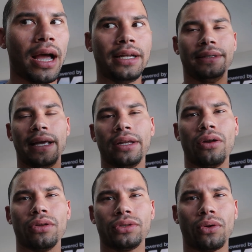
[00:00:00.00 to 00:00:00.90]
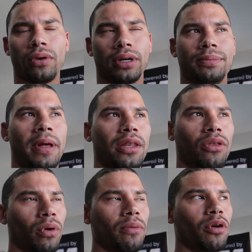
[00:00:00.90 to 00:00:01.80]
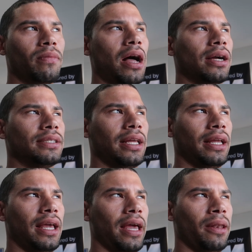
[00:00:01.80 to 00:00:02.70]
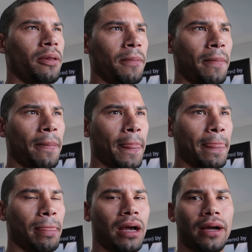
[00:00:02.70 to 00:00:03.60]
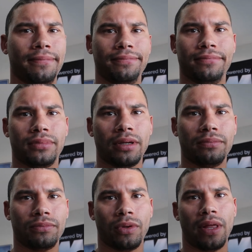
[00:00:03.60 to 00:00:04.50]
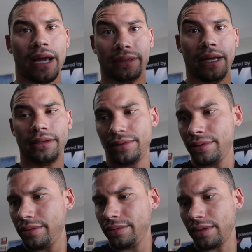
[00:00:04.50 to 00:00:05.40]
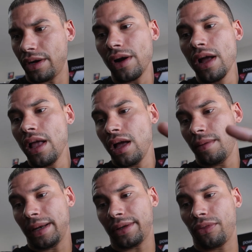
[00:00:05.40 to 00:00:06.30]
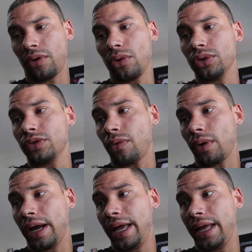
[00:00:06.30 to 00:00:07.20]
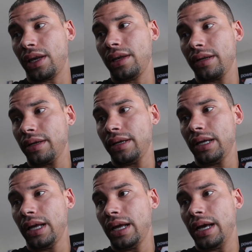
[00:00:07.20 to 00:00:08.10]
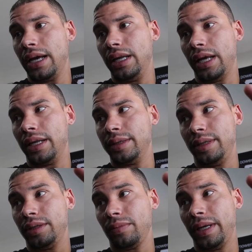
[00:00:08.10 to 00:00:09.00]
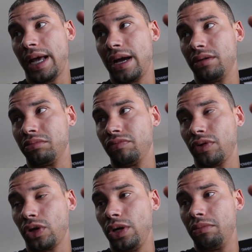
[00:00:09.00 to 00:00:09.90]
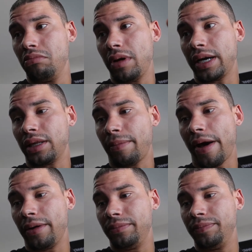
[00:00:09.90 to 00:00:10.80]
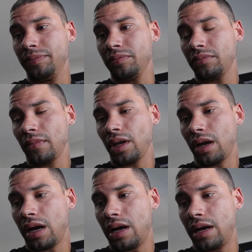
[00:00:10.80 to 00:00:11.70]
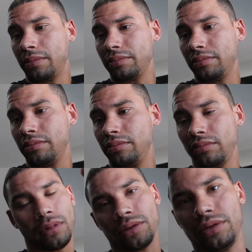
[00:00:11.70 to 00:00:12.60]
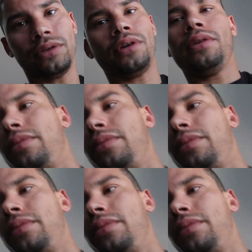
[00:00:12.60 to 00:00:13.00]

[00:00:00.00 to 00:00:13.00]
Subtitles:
I just had to go to the store, spend 20 more bucks, and get some with hex heads. So I'm about to throw four in, and then the seats will be down for good. I got the bottom. I'll just show you.